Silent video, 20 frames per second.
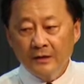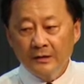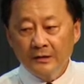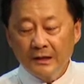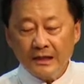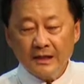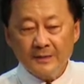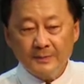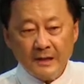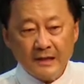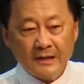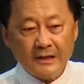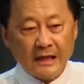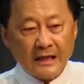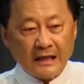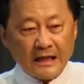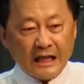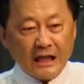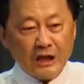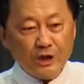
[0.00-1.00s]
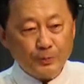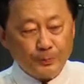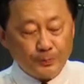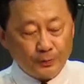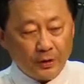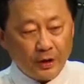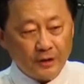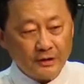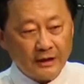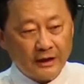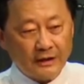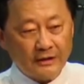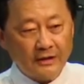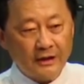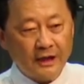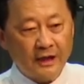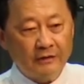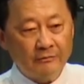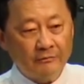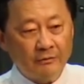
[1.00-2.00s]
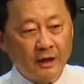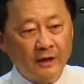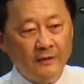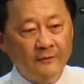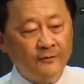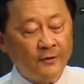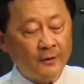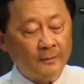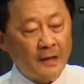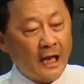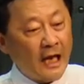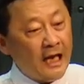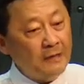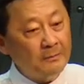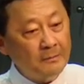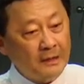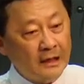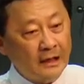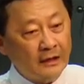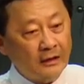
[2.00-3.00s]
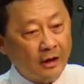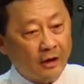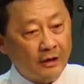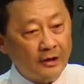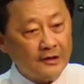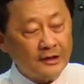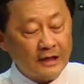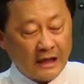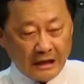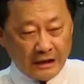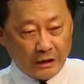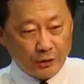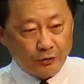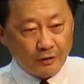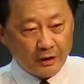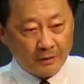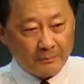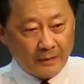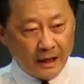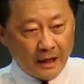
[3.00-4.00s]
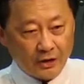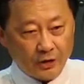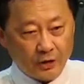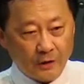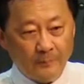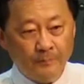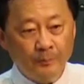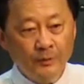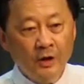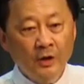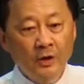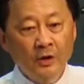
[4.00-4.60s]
This means that each project can run from $8 million, including matching,